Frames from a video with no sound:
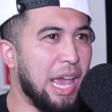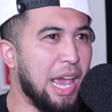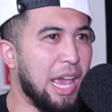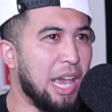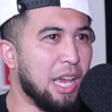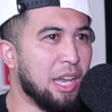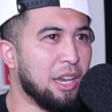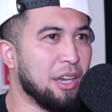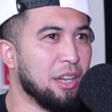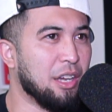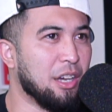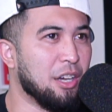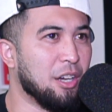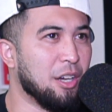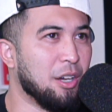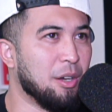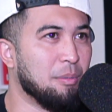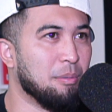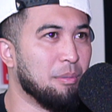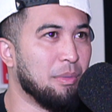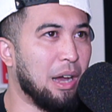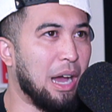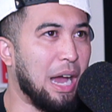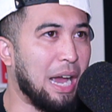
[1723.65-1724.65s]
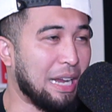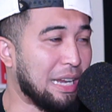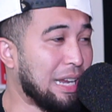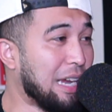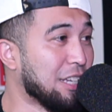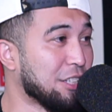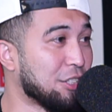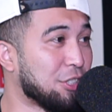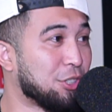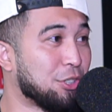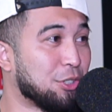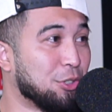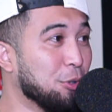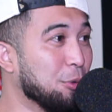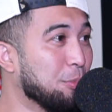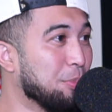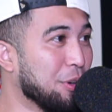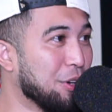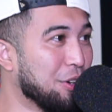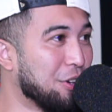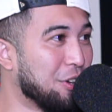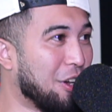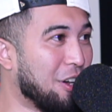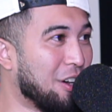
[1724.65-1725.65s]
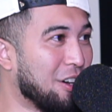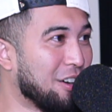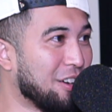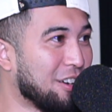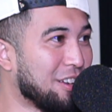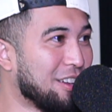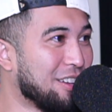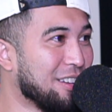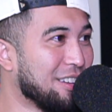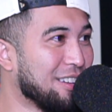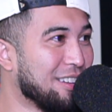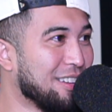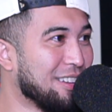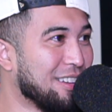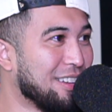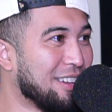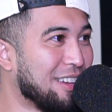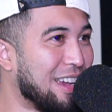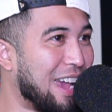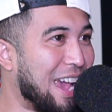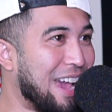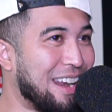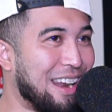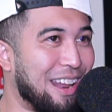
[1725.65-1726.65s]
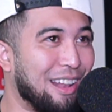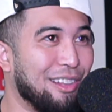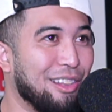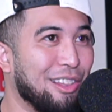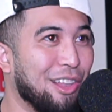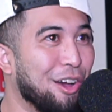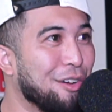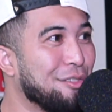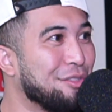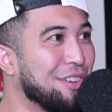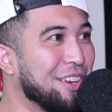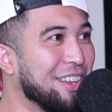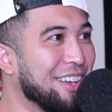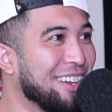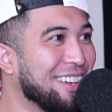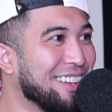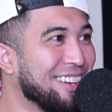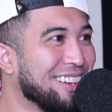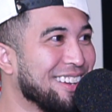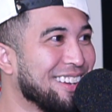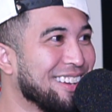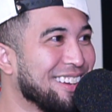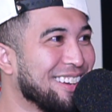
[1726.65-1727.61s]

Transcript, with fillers: and I got super dark and I loved it.